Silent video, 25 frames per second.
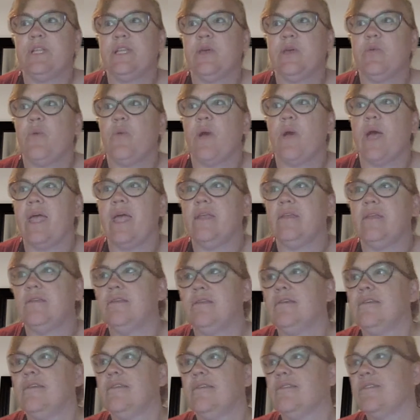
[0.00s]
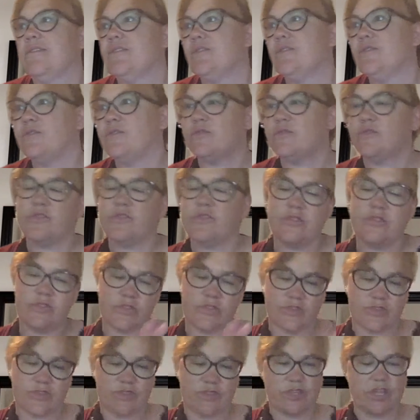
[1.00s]
when
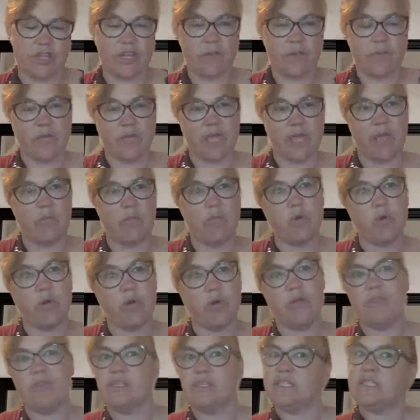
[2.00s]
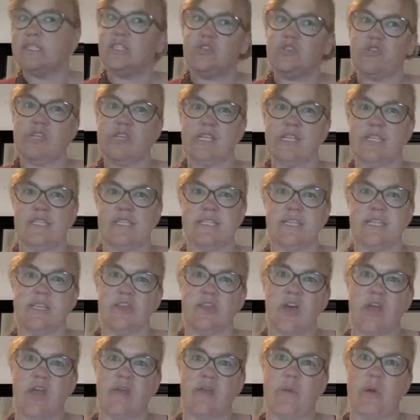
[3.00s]
the study became more about the student and
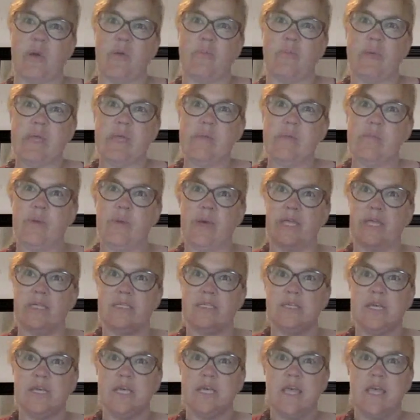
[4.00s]
not about me, but